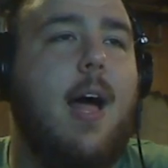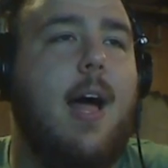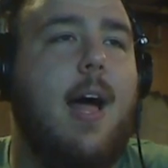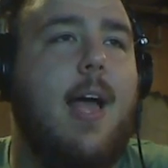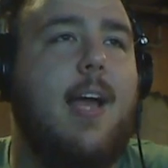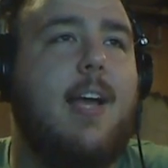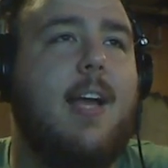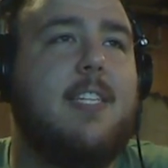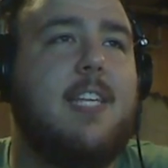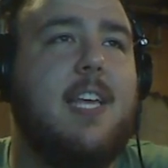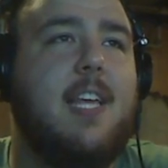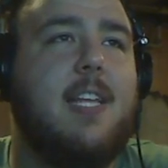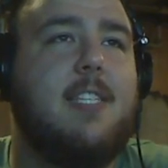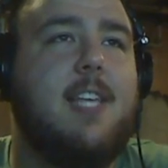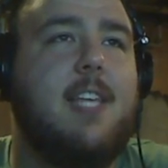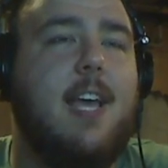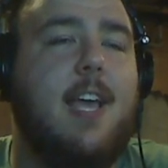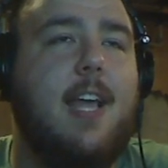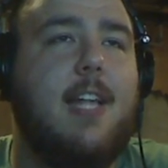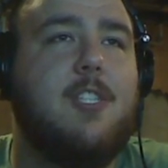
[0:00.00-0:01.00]
I could tell you in a
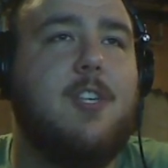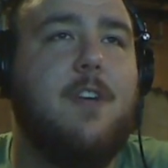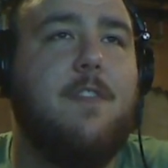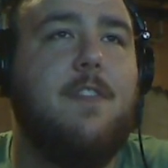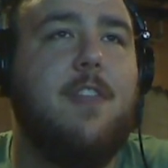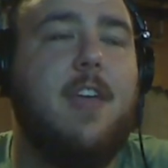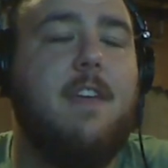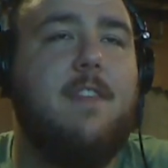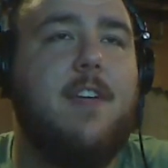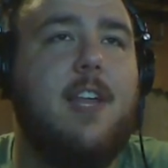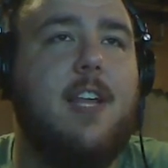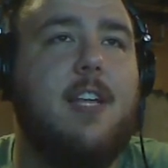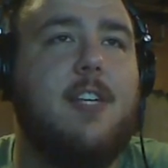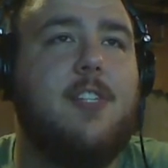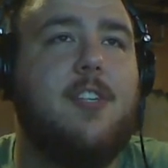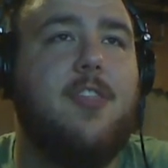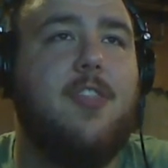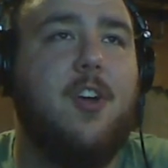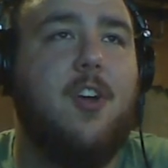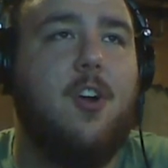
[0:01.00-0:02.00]
second. So if they
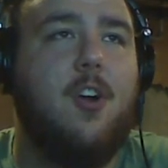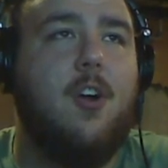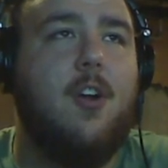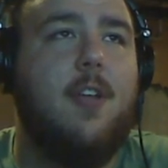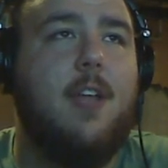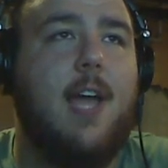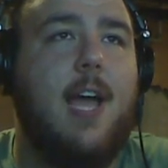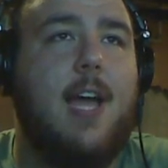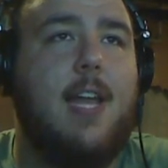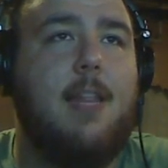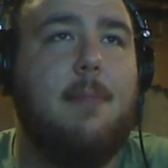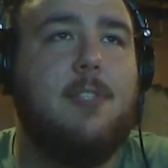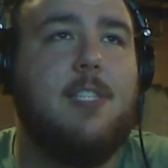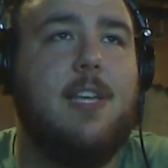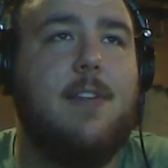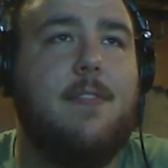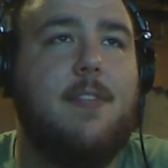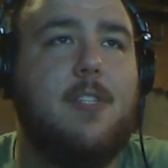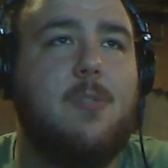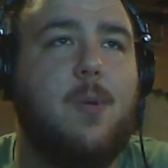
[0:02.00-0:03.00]
finish third, 90 plus
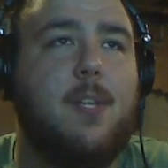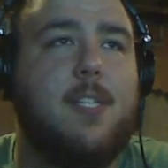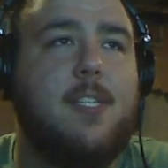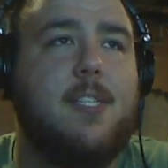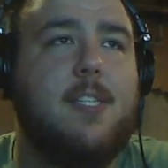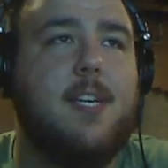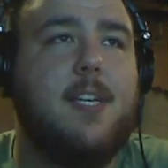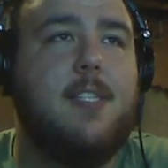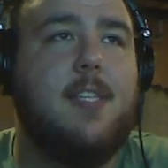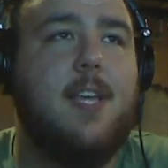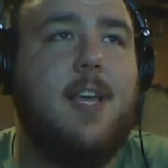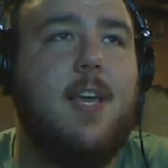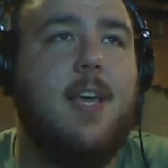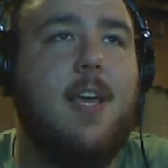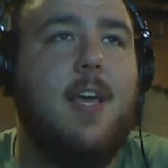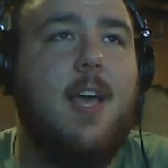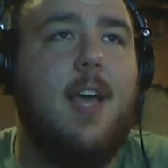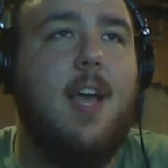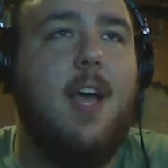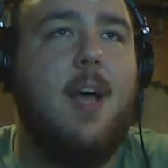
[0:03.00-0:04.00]
70 is 160.